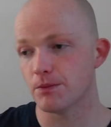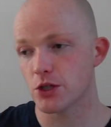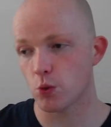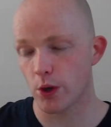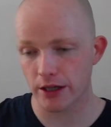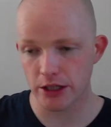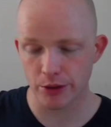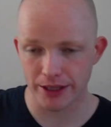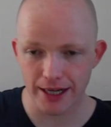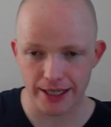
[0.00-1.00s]
So what I'll do
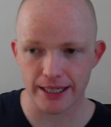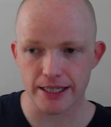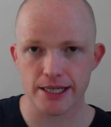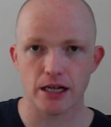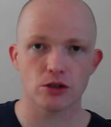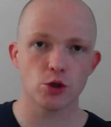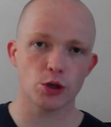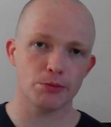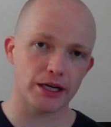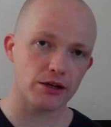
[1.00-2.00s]
in that case, I'll go to
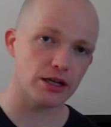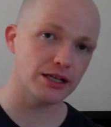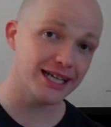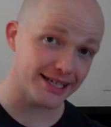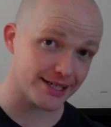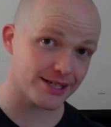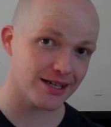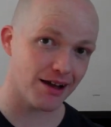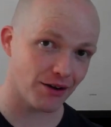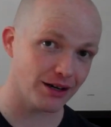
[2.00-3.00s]
my
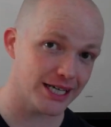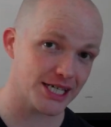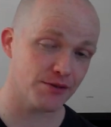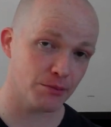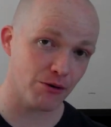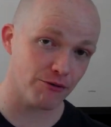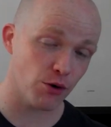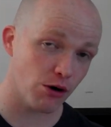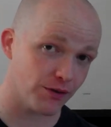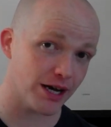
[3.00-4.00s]
list. I've got a list of about
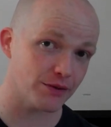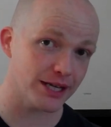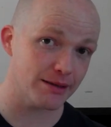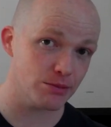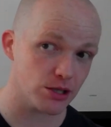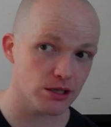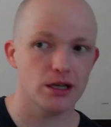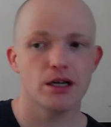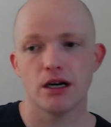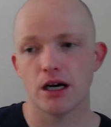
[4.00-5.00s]
4 or 5 names
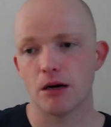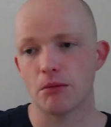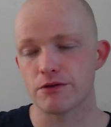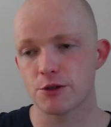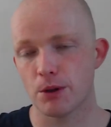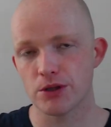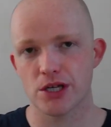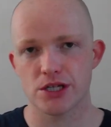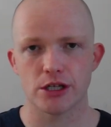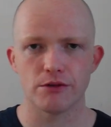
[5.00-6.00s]
of
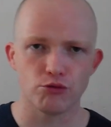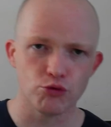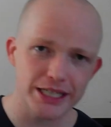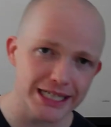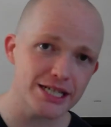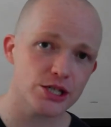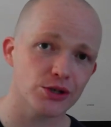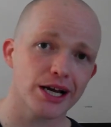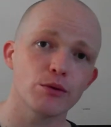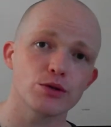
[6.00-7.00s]
sponsors that have really
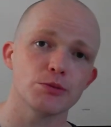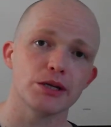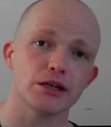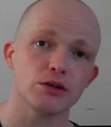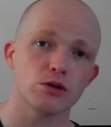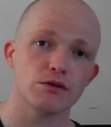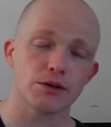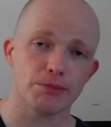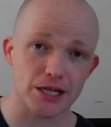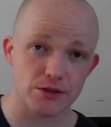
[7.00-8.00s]
stood out to me over the
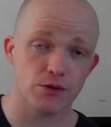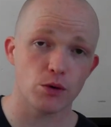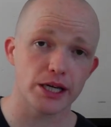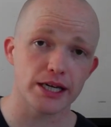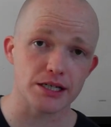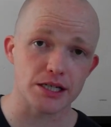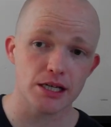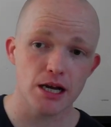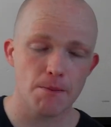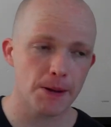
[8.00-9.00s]
past 4
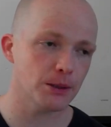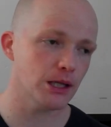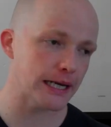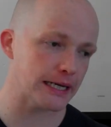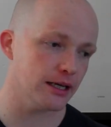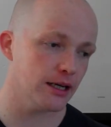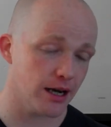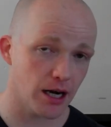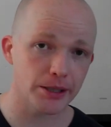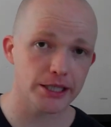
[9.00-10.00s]
years. People like
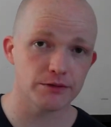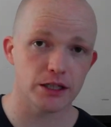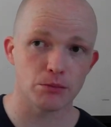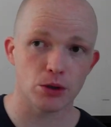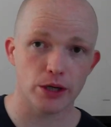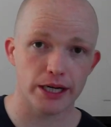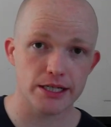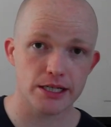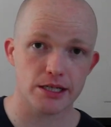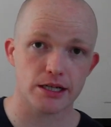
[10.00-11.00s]
Abigail
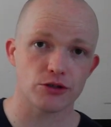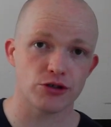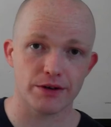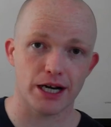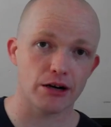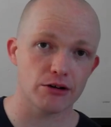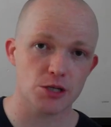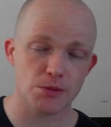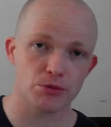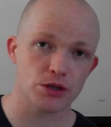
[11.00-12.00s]
Valmores, Trevor
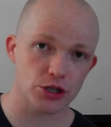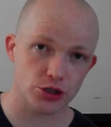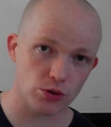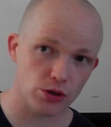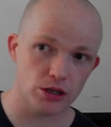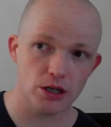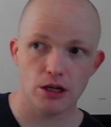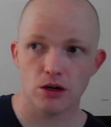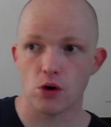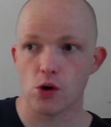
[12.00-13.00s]
Harris, my brother Sean,
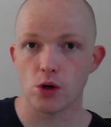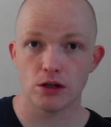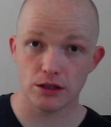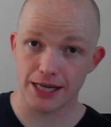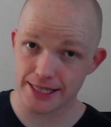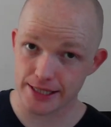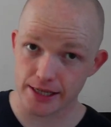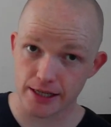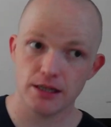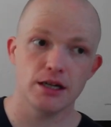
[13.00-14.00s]
or
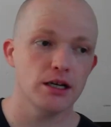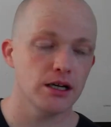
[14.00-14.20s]
Lester,